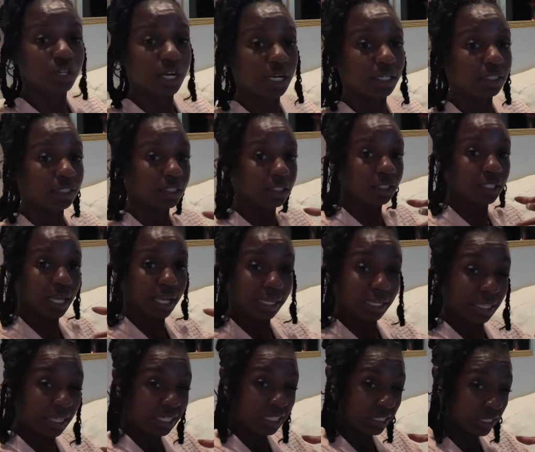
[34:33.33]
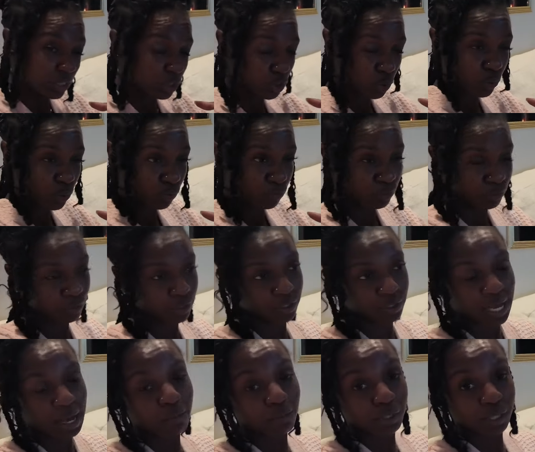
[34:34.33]
trying to like get into it for real,
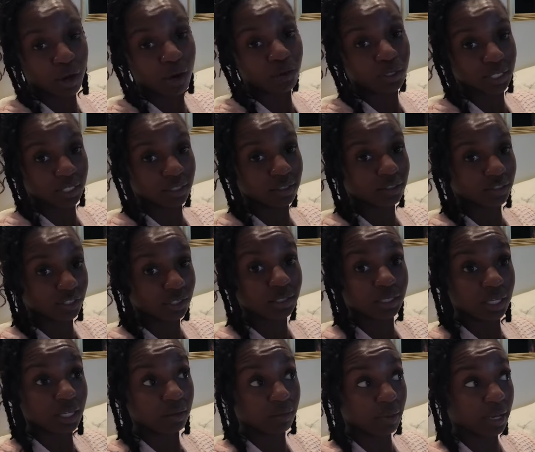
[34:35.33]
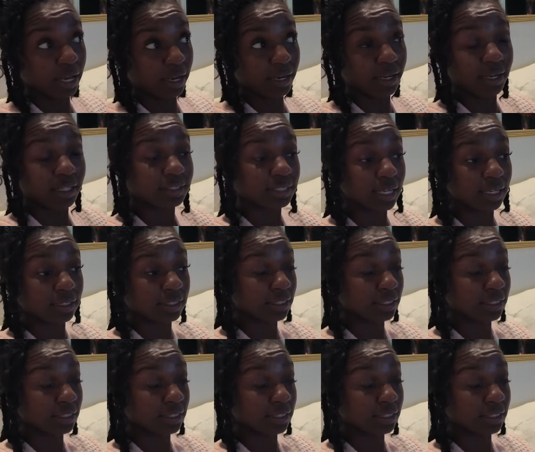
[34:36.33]
I would only just keep buying it. That's how